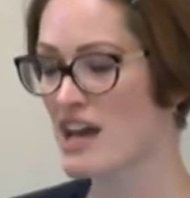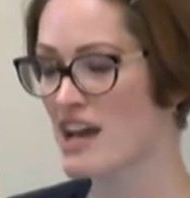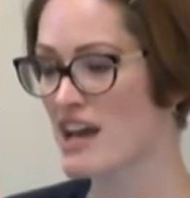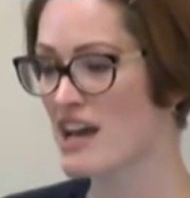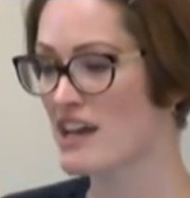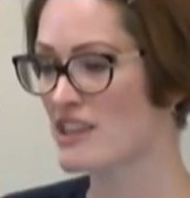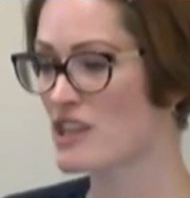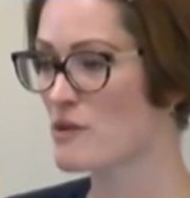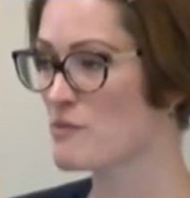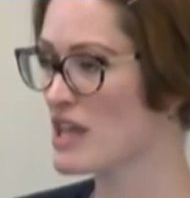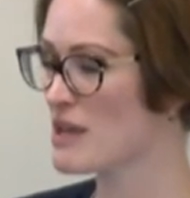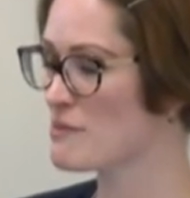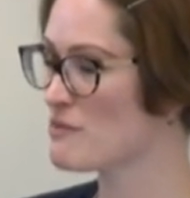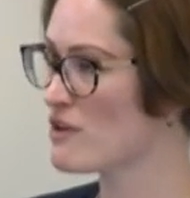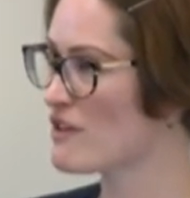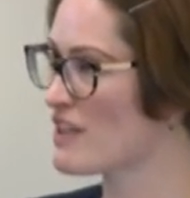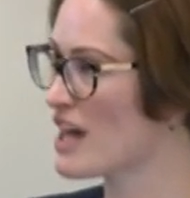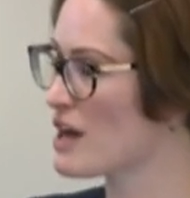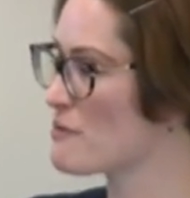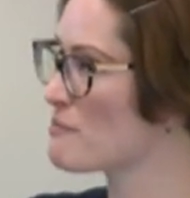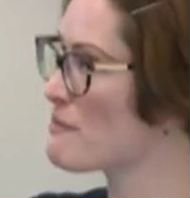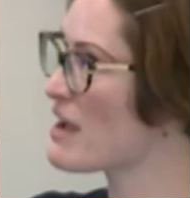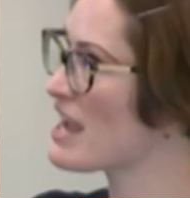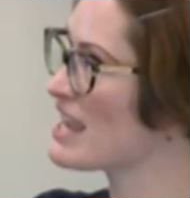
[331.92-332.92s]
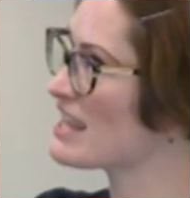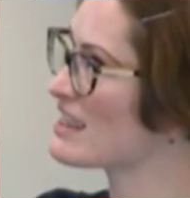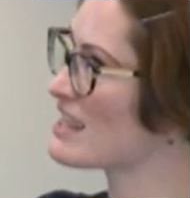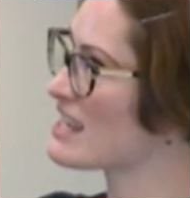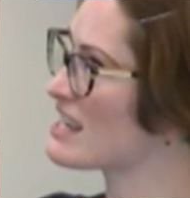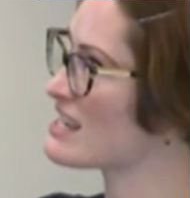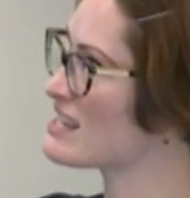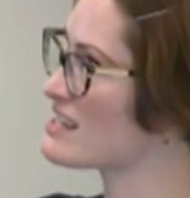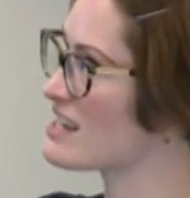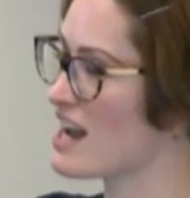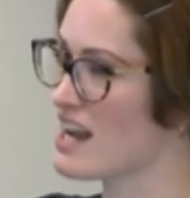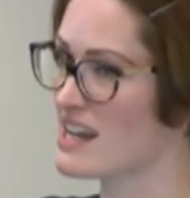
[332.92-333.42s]
The people that made
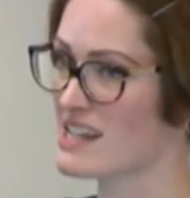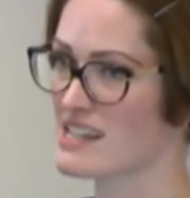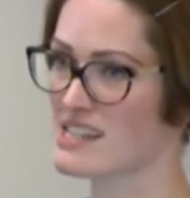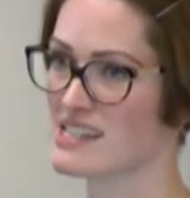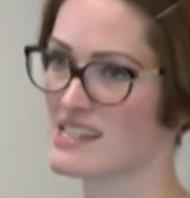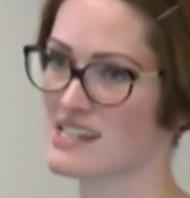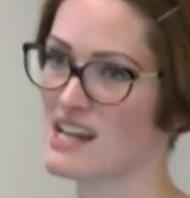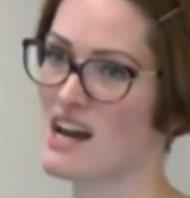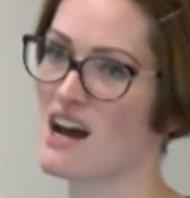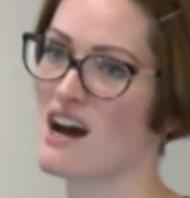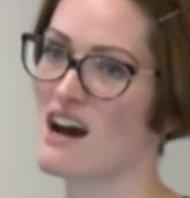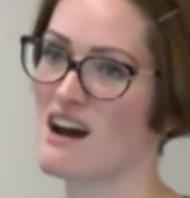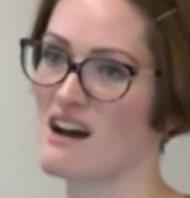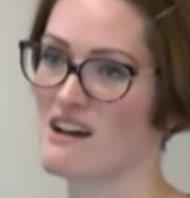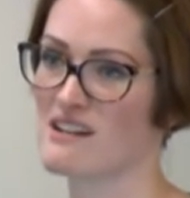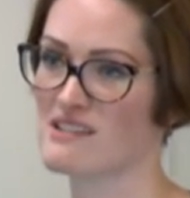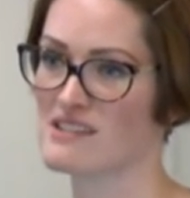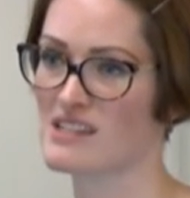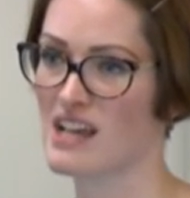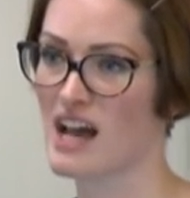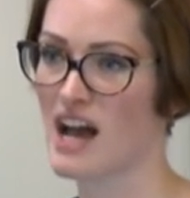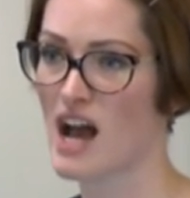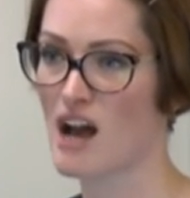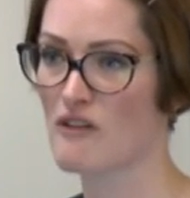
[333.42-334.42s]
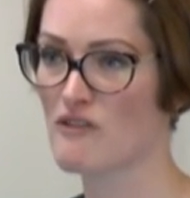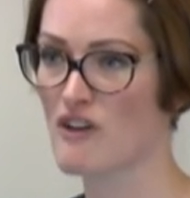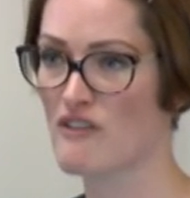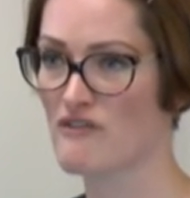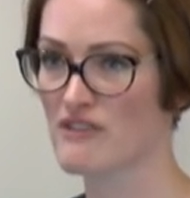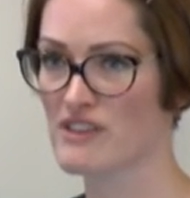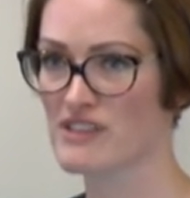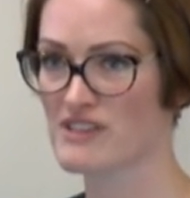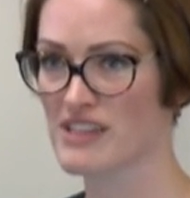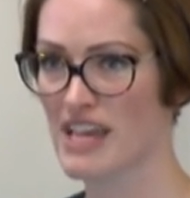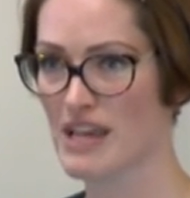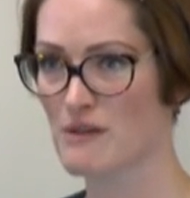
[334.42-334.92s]
these guys stars are of
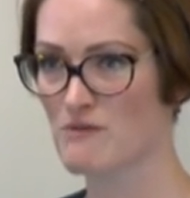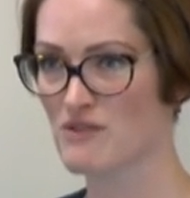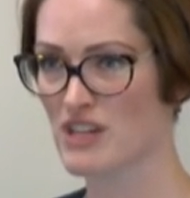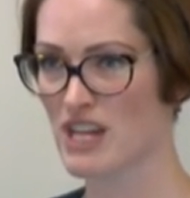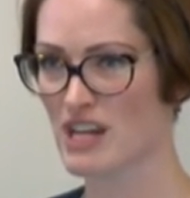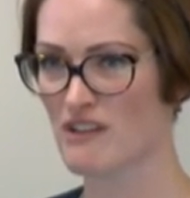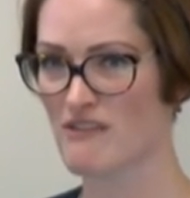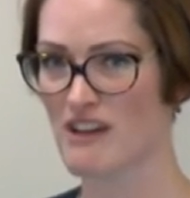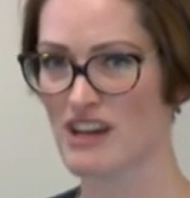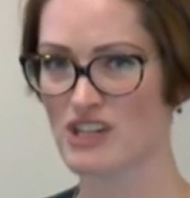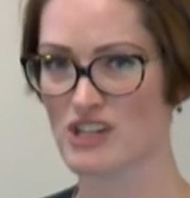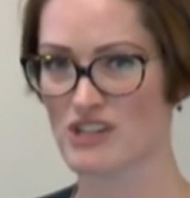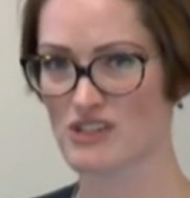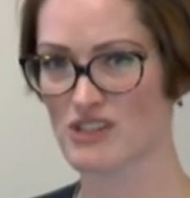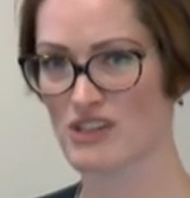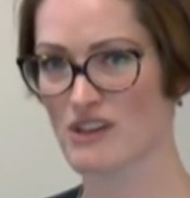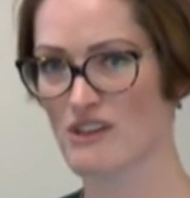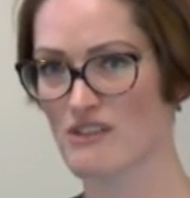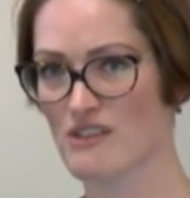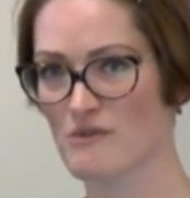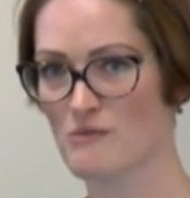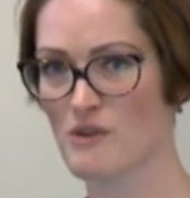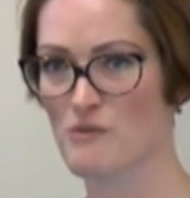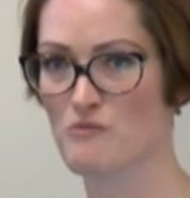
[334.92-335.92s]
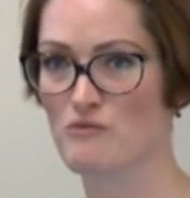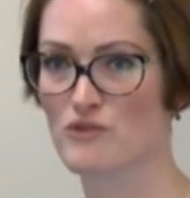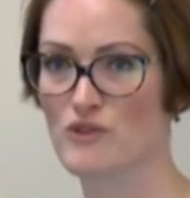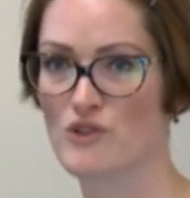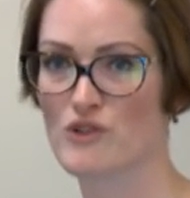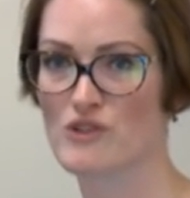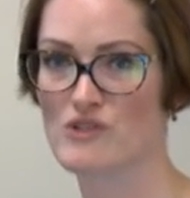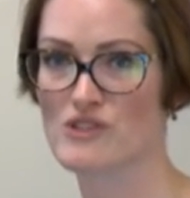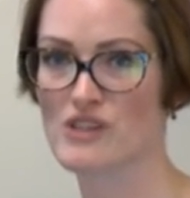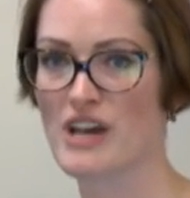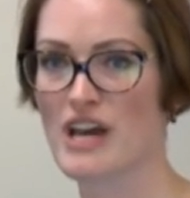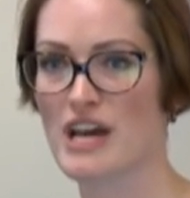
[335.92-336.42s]
the same generation to them in
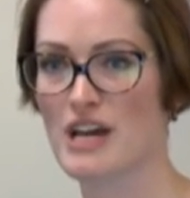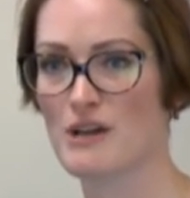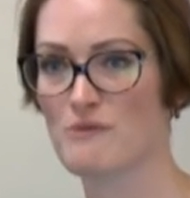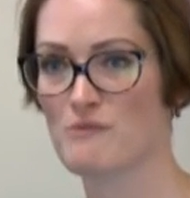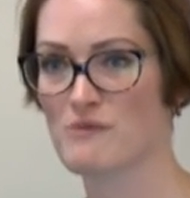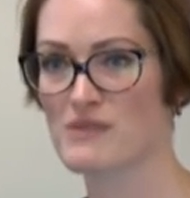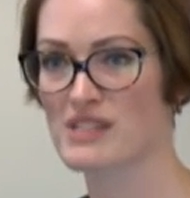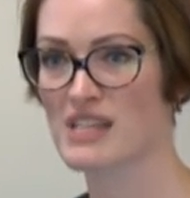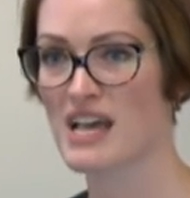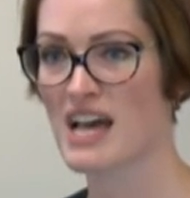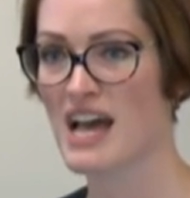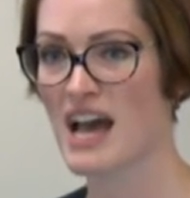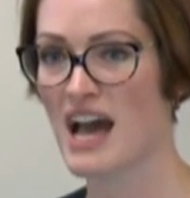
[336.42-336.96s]
broad terms.